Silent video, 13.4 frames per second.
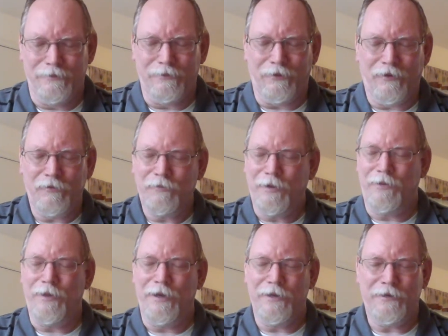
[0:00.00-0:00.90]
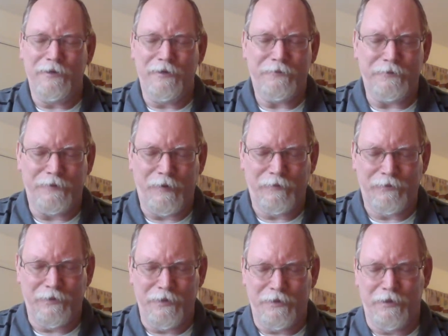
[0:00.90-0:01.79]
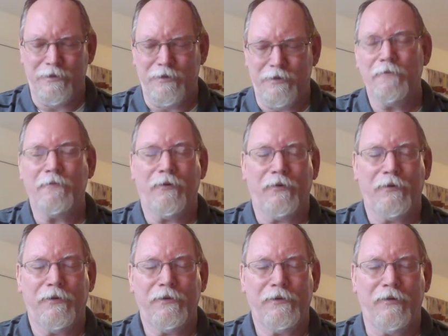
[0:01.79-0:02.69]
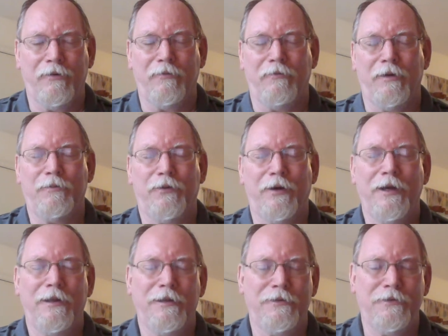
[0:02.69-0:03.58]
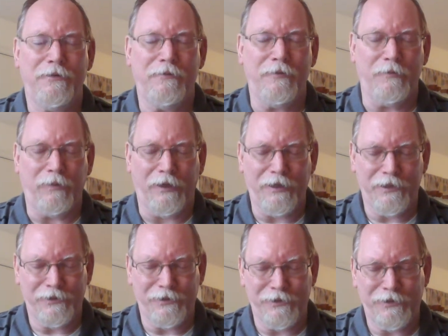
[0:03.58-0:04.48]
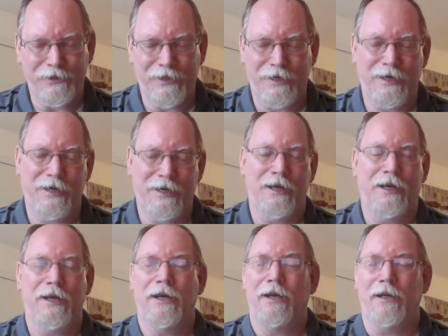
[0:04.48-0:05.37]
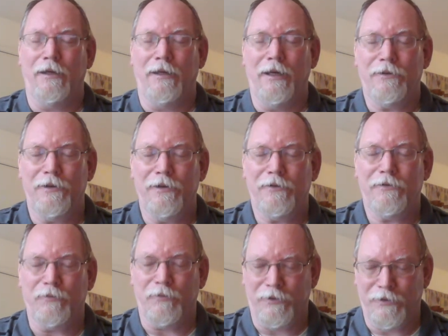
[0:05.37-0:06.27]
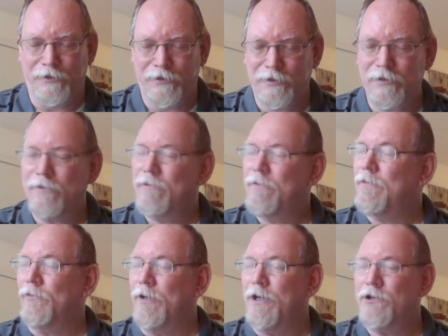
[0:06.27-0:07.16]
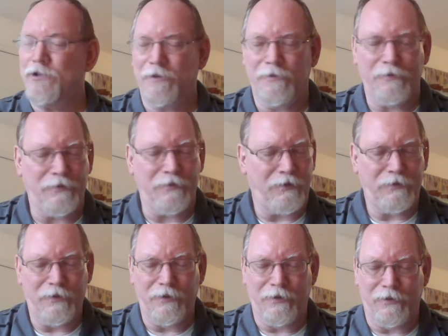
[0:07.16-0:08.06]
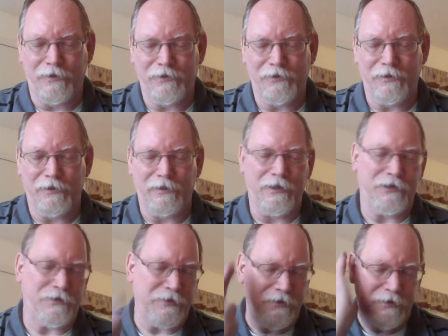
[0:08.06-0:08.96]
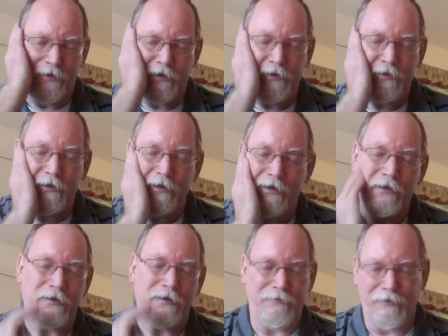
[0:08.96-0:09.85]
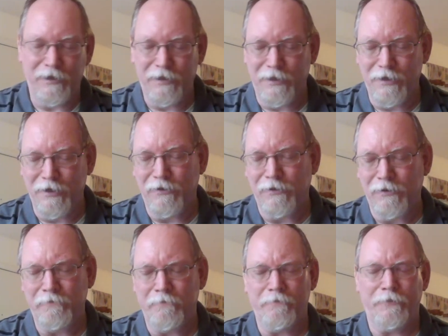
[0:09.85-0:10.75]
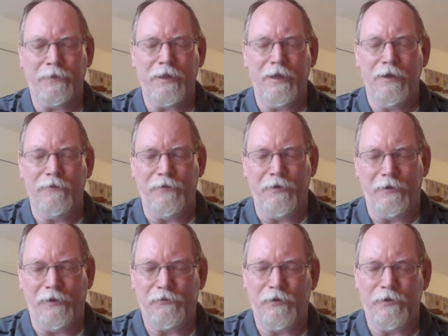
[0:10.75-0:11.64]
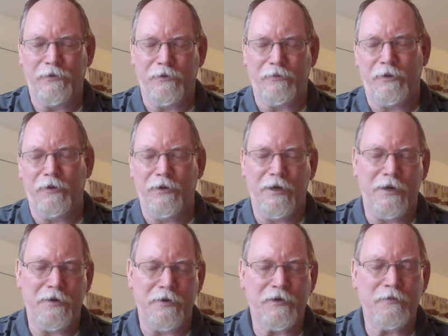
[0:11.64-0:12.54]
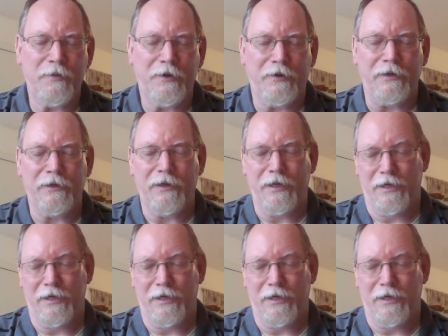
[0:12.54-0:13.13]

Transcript: Lord, we thank you for everything you do for us. We pray that you would bless us. Let this word reach all the hearts that listen to this video. Fill us with your word and your spirit.